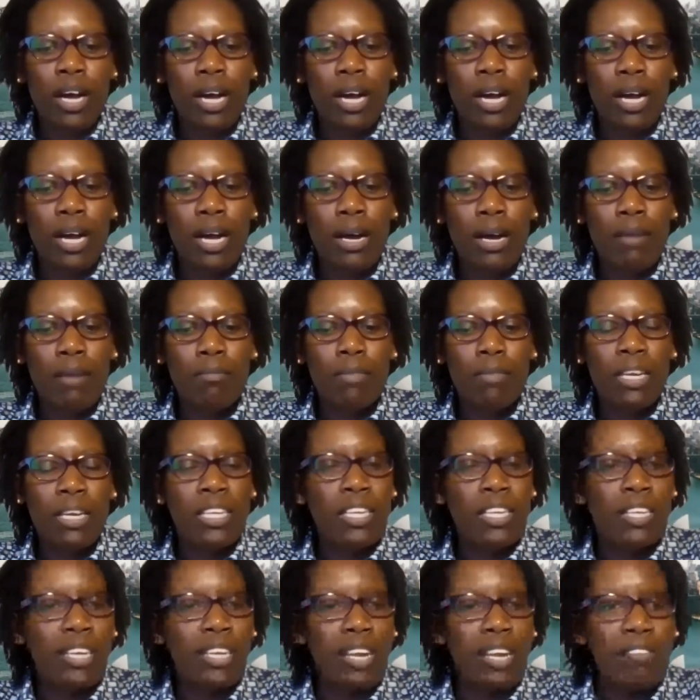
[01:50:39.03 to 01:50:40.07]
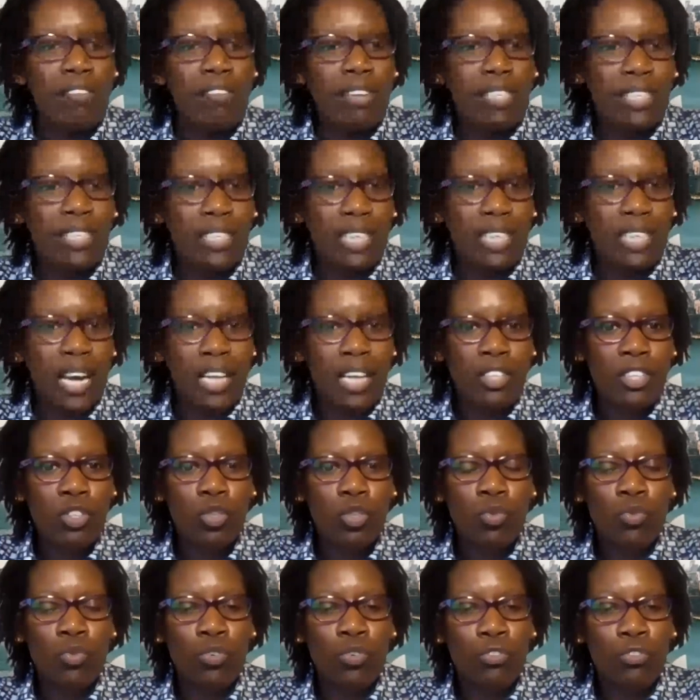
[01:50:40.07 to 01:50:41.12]
uh, any relevance it
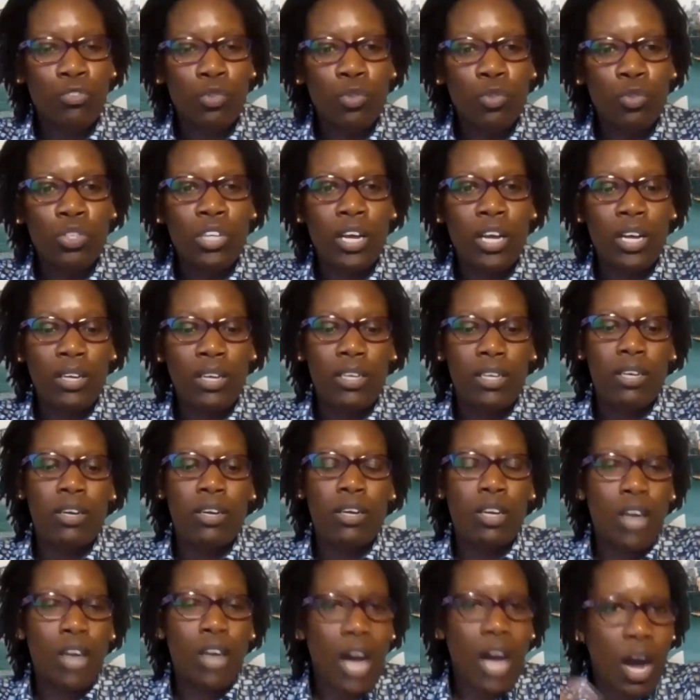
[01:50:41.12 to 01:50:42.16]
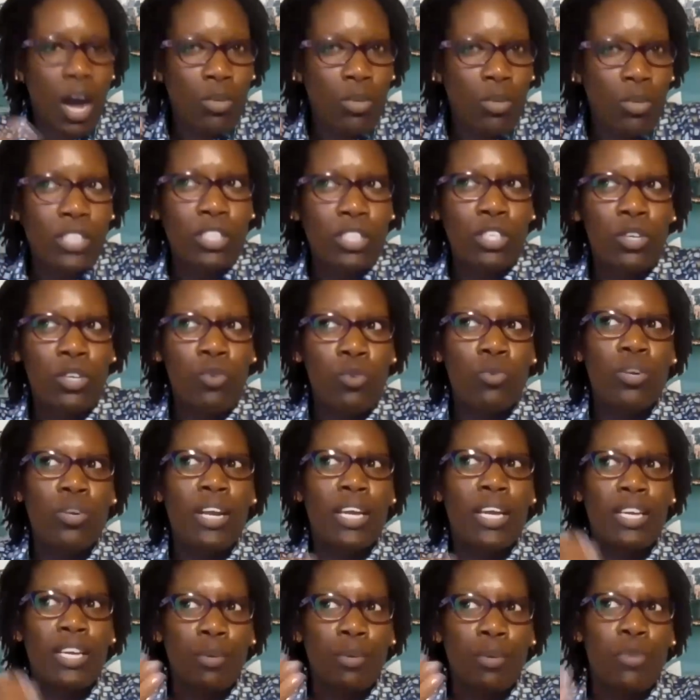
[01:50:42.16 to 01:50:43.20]
has to your future, how does it
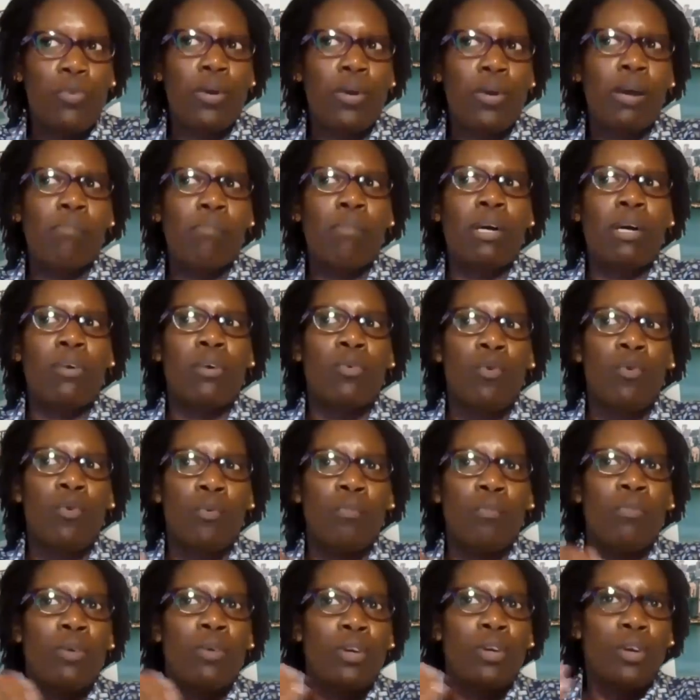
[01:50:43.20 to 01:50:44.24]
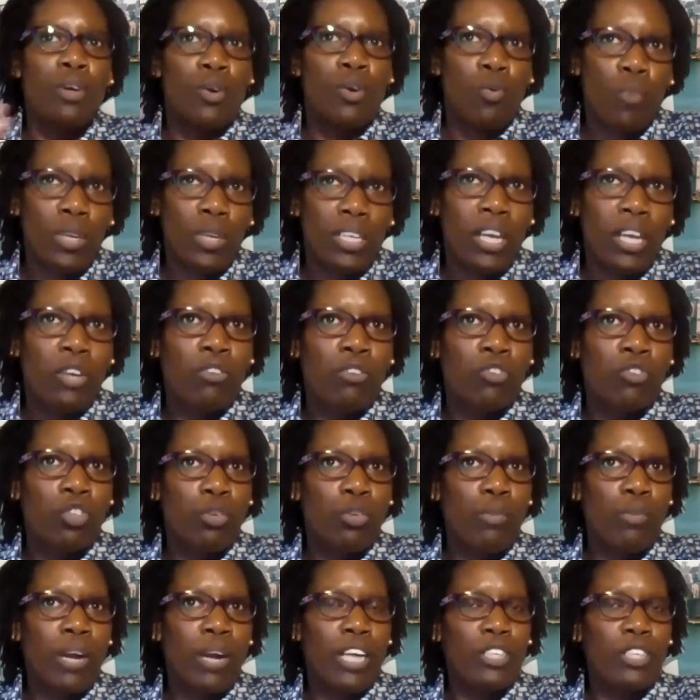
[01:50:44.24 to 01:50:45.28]
look like when you come back home? What kind of
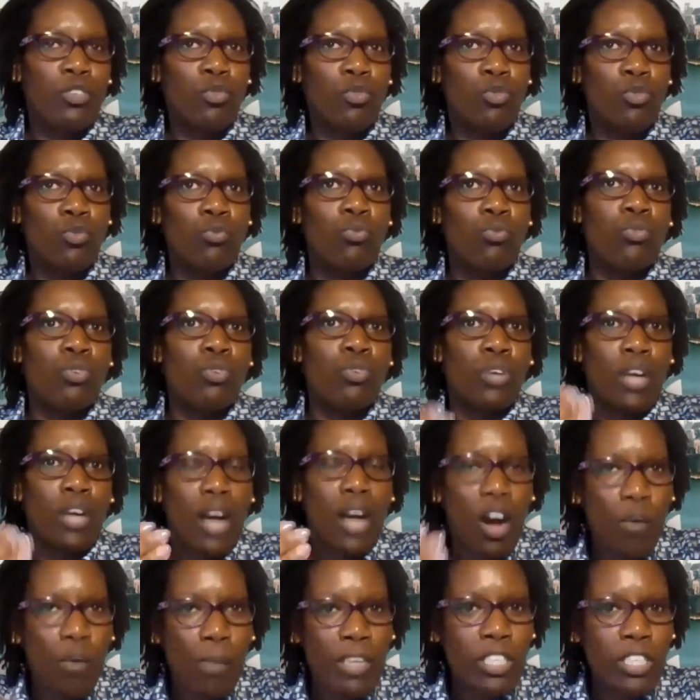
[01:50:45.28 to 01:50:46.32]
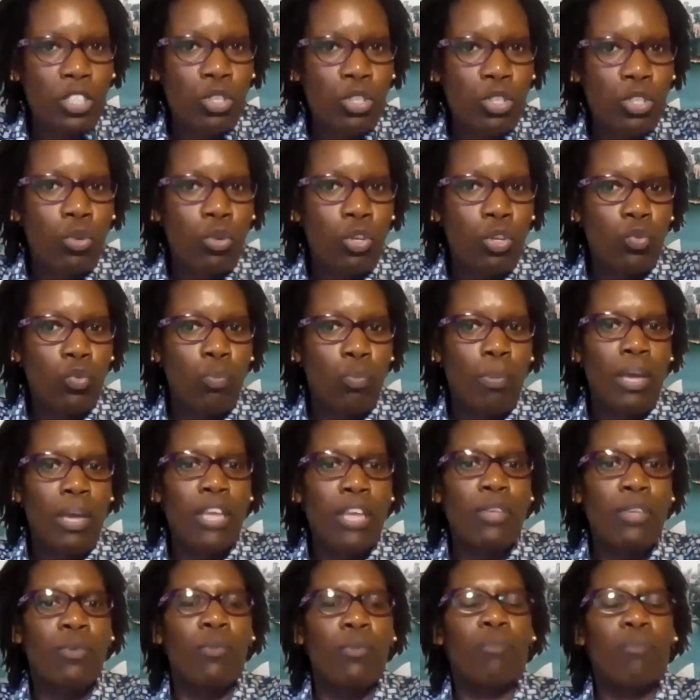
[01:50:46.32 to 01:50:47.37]
job can you do? How much is it going to
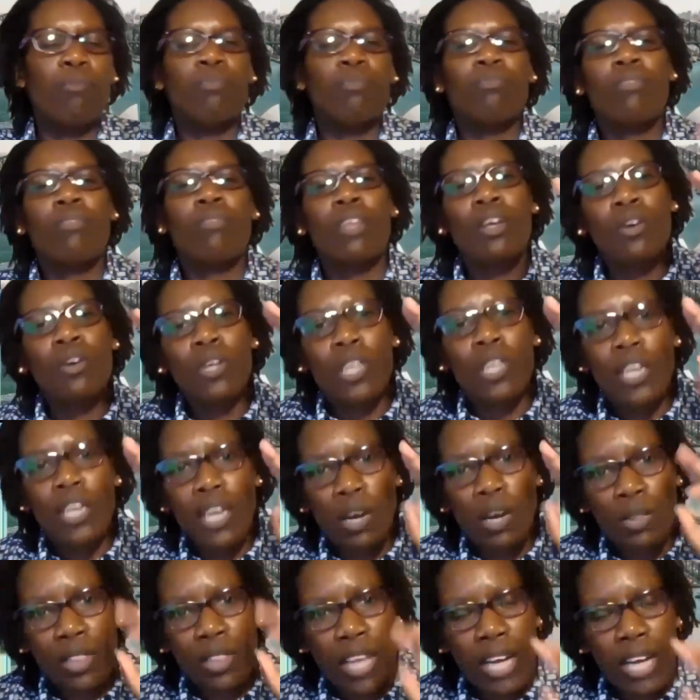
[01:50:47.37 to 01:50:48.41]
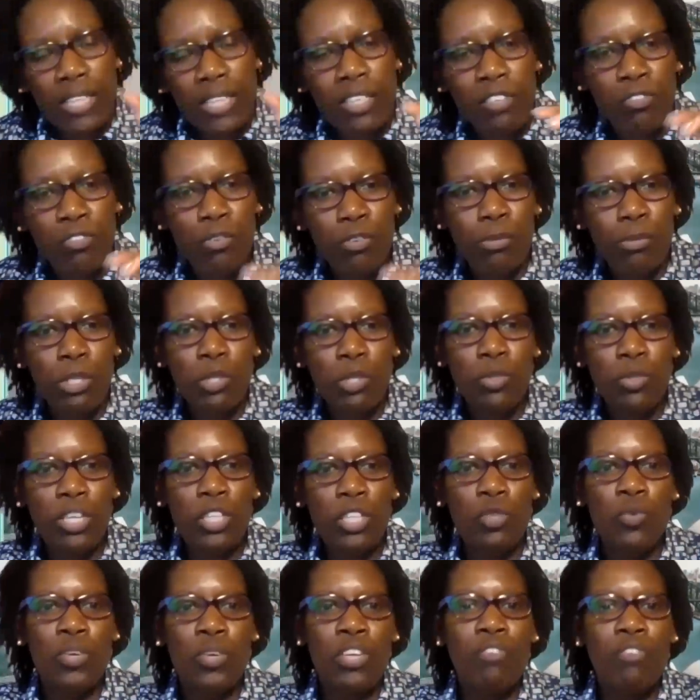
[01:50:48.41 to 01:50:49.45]
pay you? Now, that information
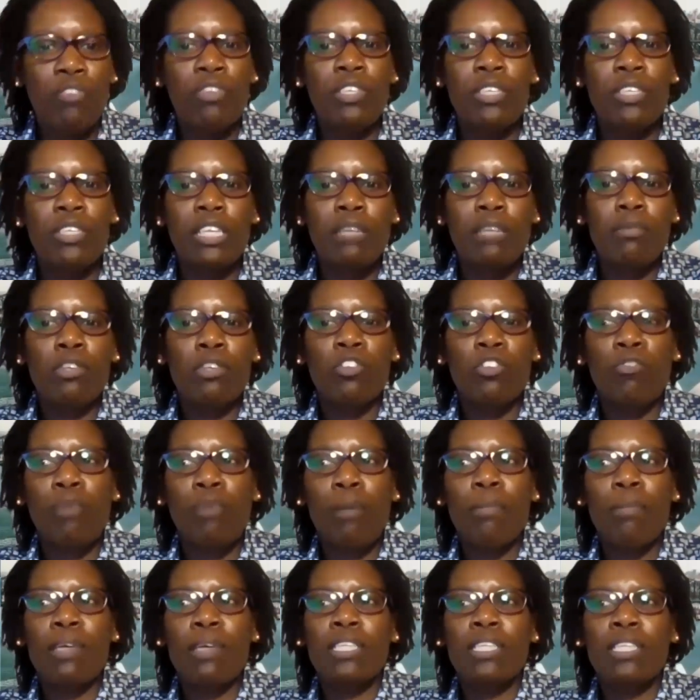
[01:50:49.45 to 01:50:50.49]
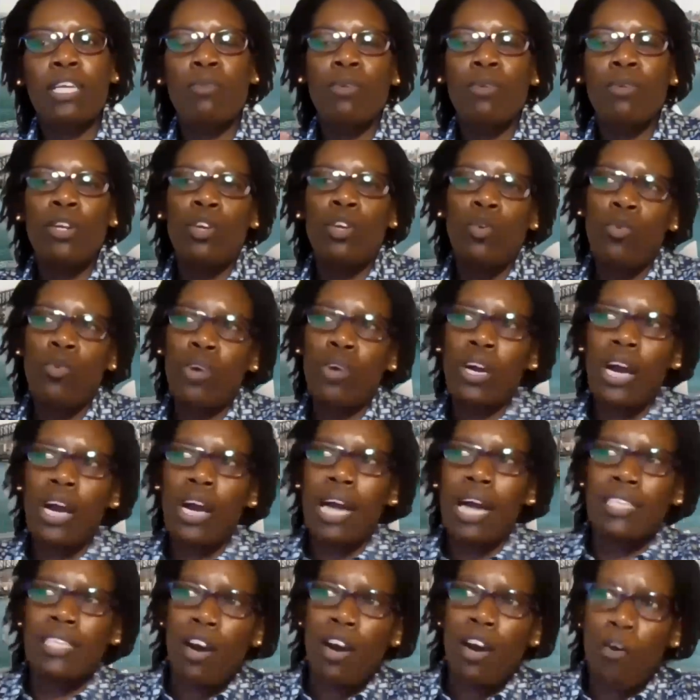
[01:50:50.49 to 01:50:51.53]
that you give in statement of purpose, they will look
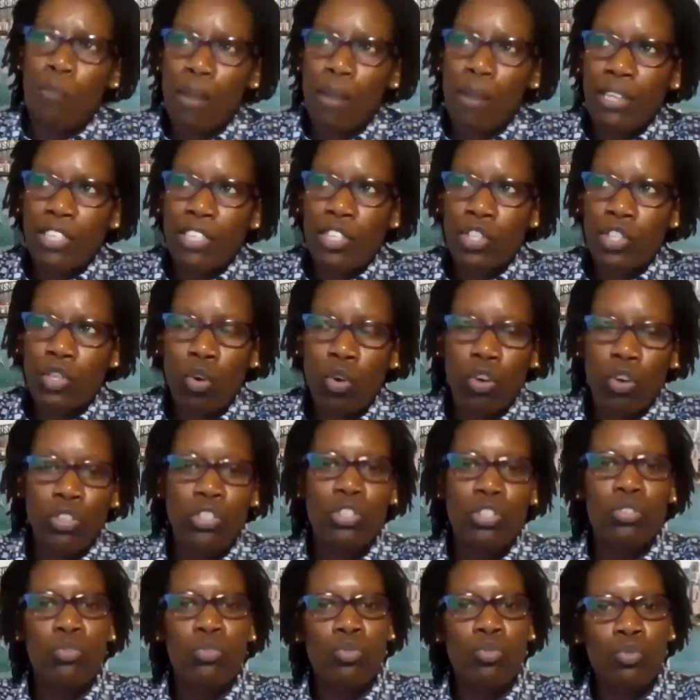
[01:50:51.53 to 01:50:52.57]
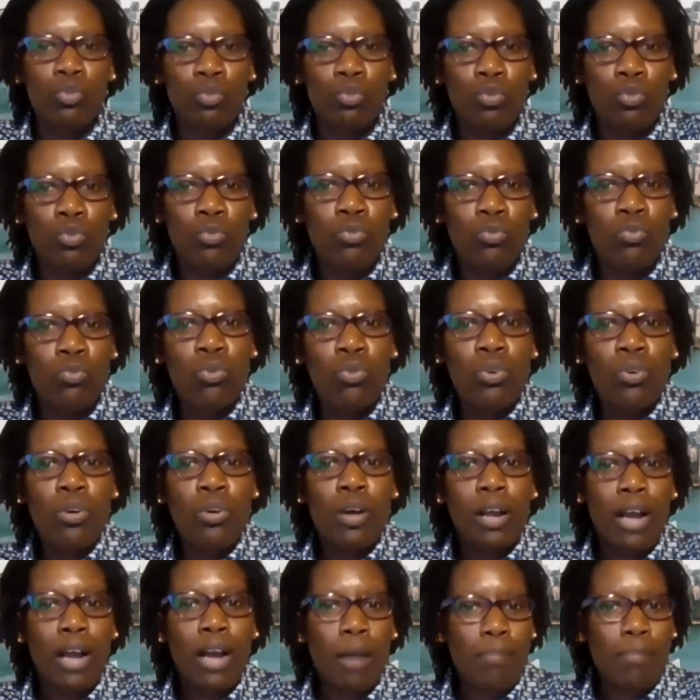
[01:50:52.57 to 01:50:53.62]
at how much it's costing you to do
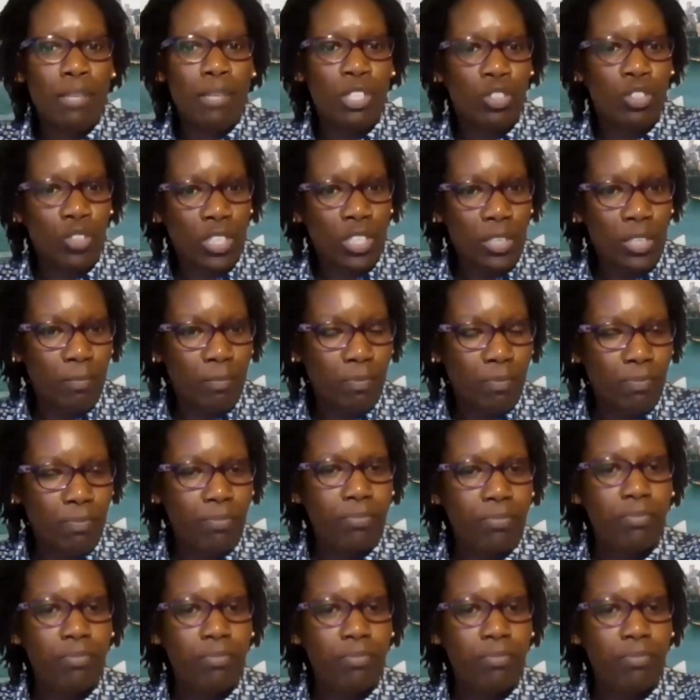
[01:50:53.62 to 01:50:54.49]
carpentry